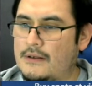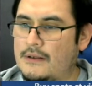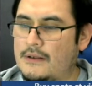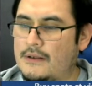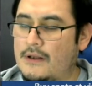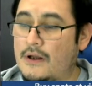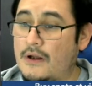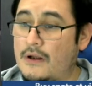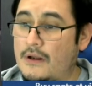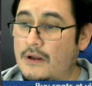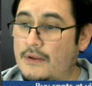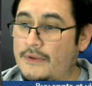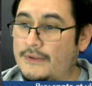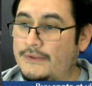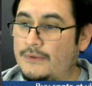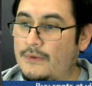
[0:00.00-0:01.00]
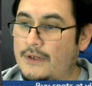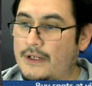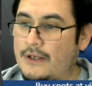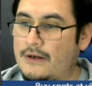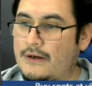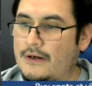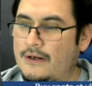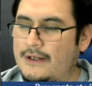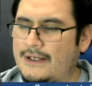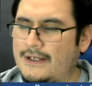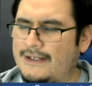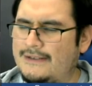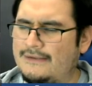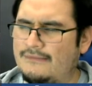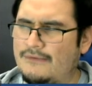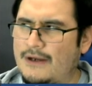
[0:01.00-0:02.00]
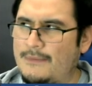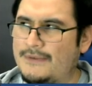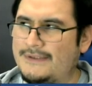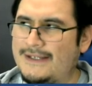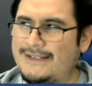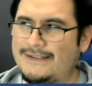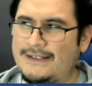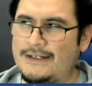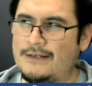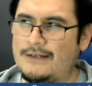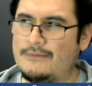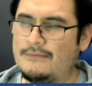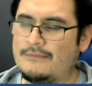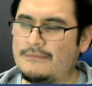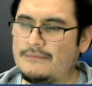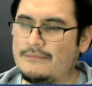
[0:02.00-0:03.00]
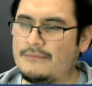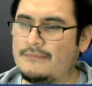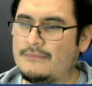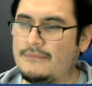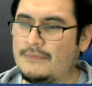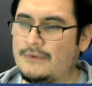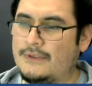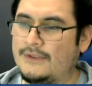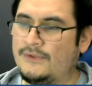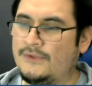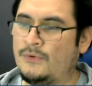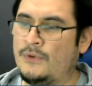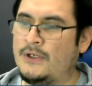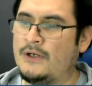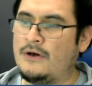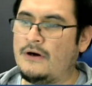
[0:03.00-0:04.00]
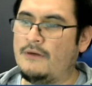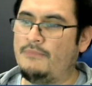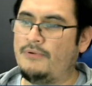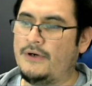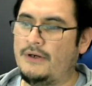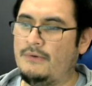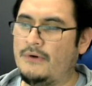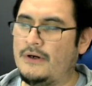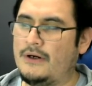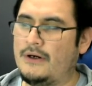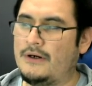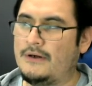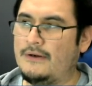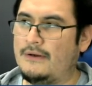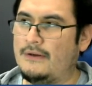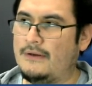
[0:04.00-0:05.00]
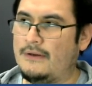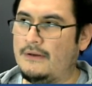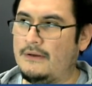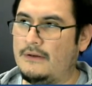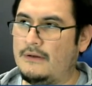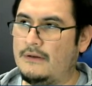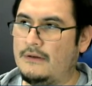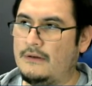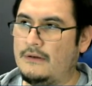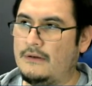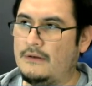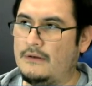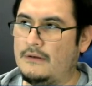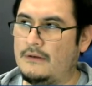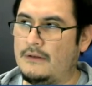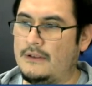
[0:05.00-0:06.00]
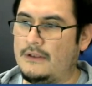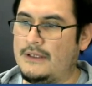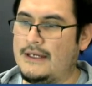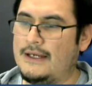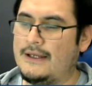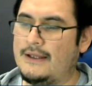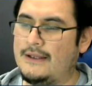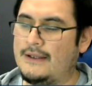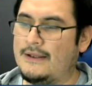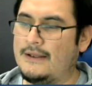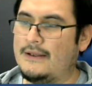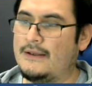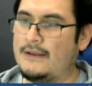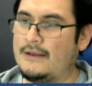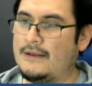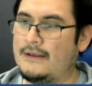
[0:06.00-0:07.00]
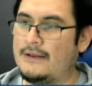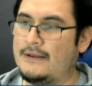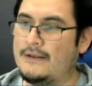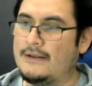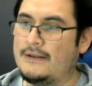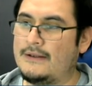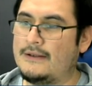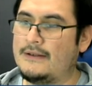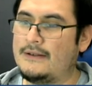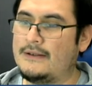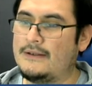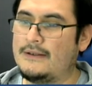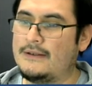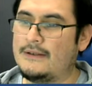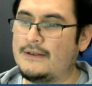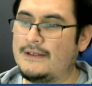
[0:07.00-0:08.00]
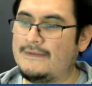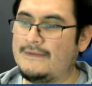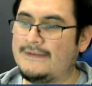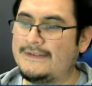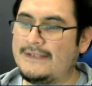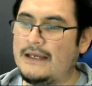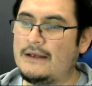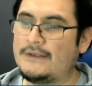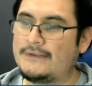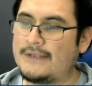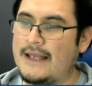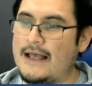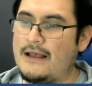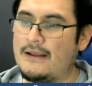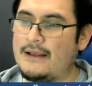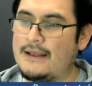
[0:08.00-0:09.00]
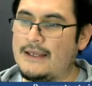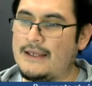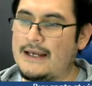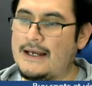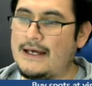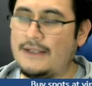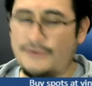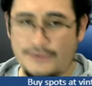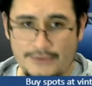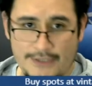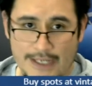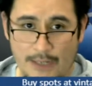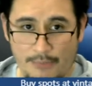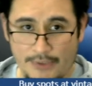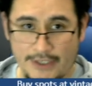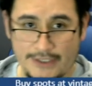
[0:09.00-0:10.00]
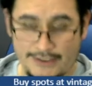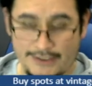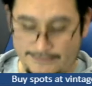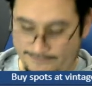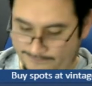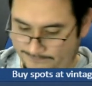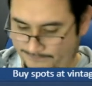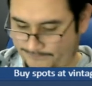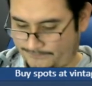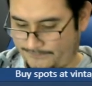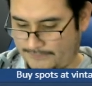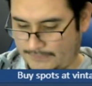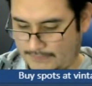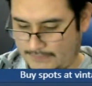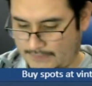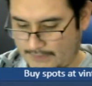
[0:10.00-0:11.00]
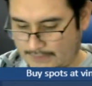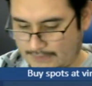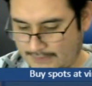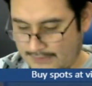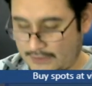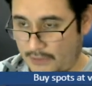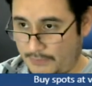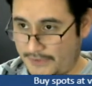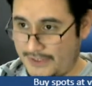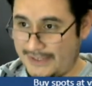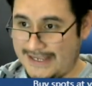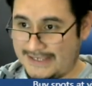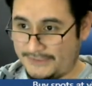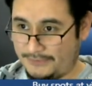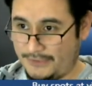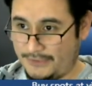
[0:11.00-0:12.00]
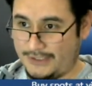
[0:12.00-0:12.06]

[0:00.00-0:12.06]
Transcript: Uh, oh, the 20 card. Hey, Rob, is that set up? What? The 20 card pre-war? Think sold out. Yeah. So. If it sells out, yeah, I'll do it. I'll break it. That'll be the last break.